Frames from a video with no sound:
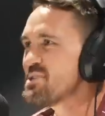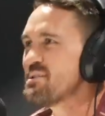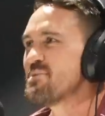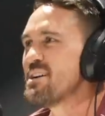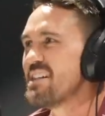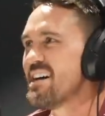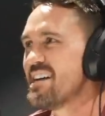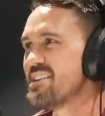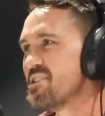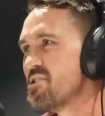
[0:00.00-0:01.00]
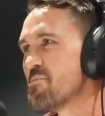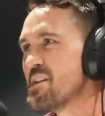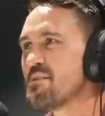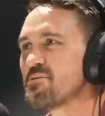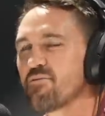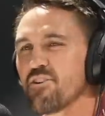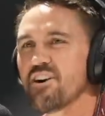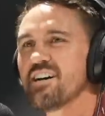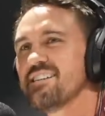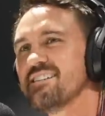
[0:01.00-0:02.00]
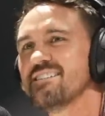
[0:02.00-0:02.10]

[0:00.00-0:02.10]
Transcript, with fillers: or something like that, and then not oh. being uh-huh. able to fight.